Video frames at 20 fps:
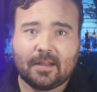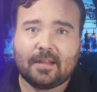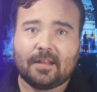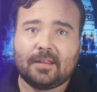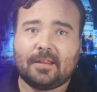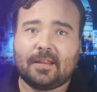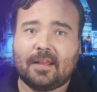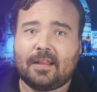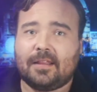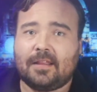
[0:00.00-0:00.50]

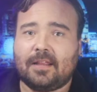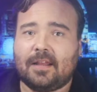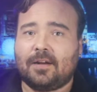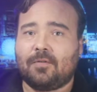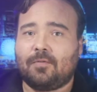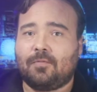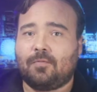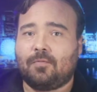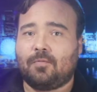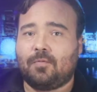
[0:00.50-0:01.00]
than
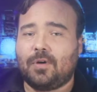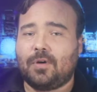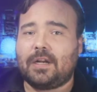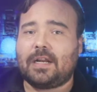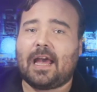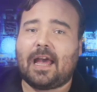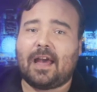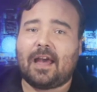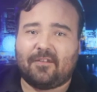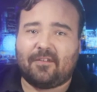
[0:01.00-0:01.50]
there would
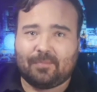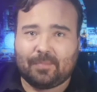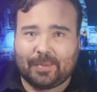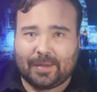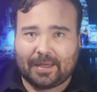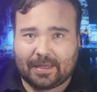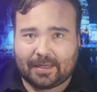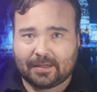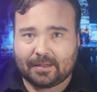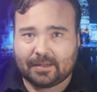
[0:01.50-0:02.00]
have
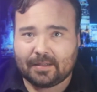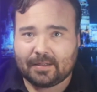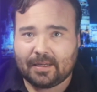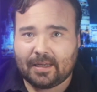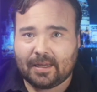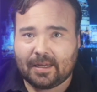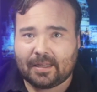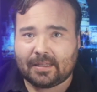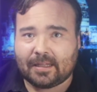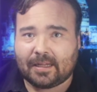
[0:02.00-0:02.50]
been
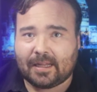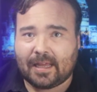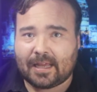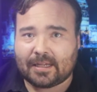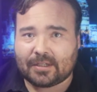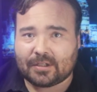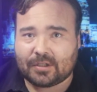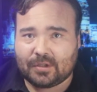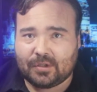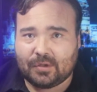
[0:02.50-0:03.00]
in the
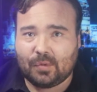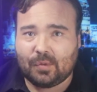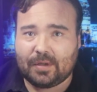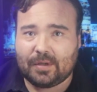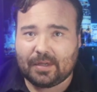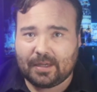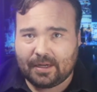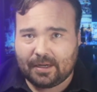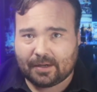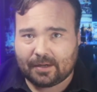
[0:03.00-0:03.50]
last 2
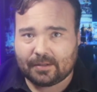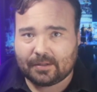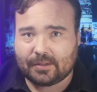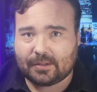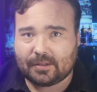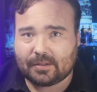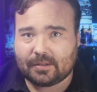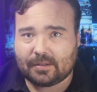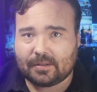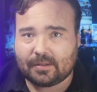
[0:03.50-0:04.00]

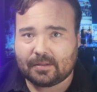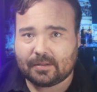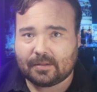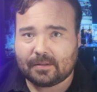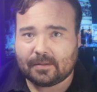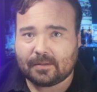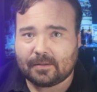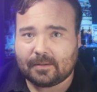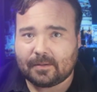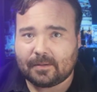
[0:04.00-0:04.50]
years
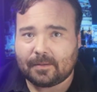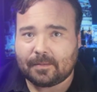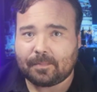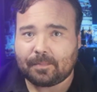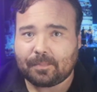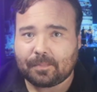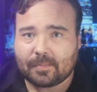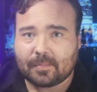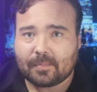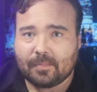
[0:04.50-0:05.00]

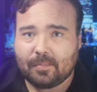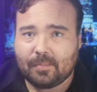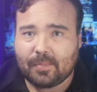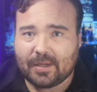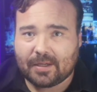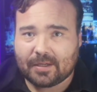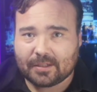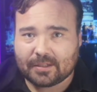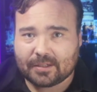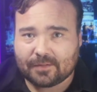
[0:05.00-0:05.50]

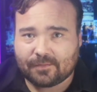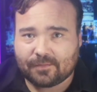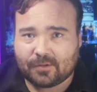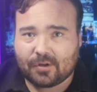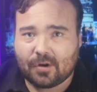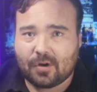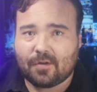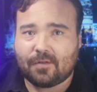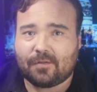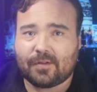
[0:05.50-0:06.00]
because of
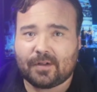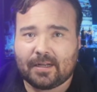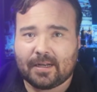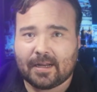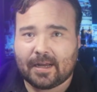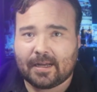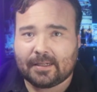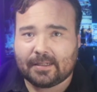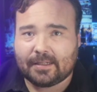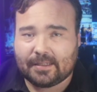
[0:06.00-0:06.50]

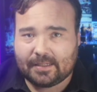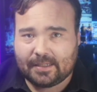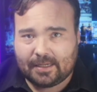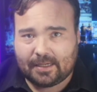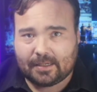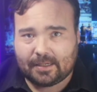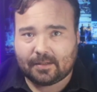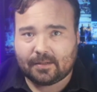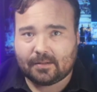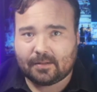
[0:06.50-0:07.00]
COVID-19.